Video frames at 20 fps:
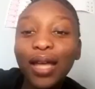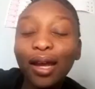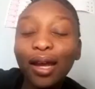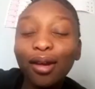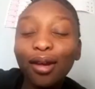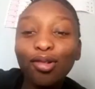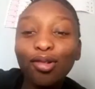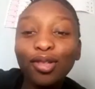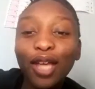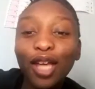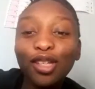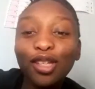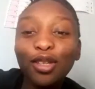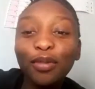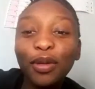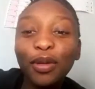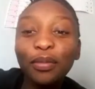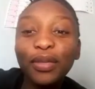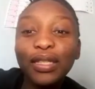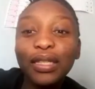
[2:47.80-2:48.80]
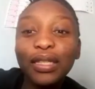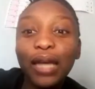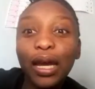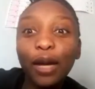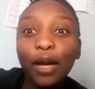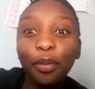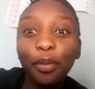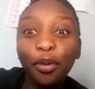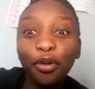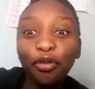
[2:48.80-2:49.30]
it also has to be
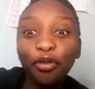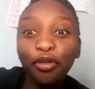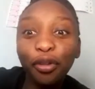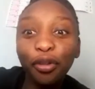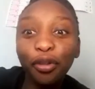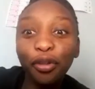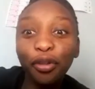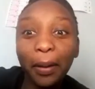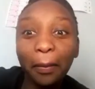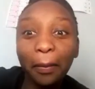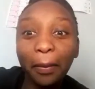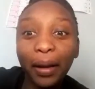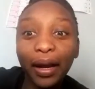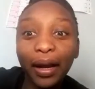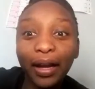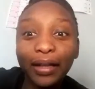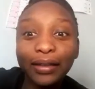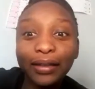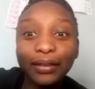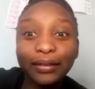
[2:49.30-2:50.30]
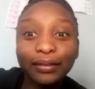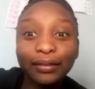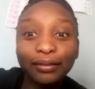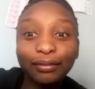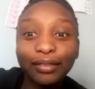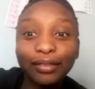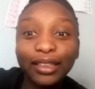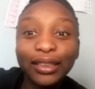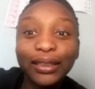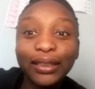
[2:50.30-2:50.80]
mistake proof. Remember,
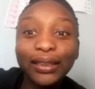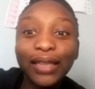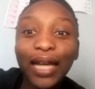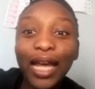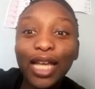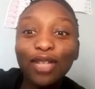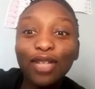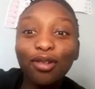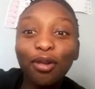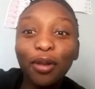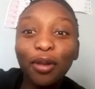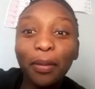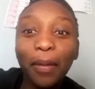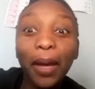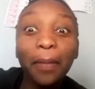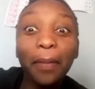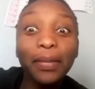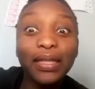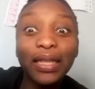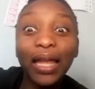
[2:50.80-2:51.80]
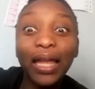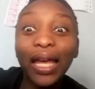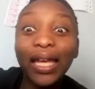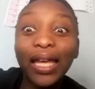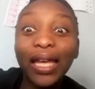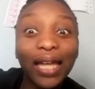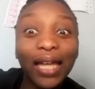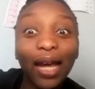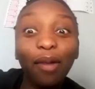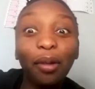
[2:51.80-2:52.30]
this is the age where we make mistakes,
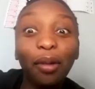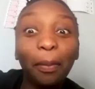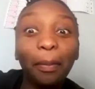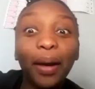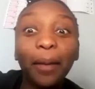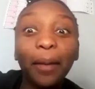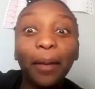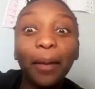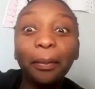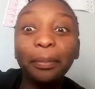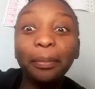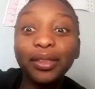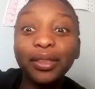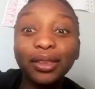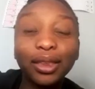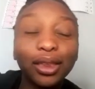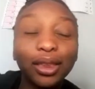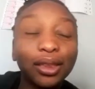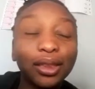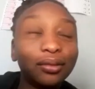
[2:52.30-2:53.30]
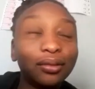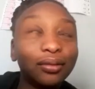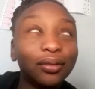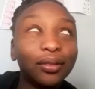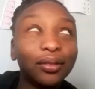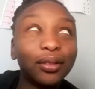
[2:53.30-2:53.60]
we bump into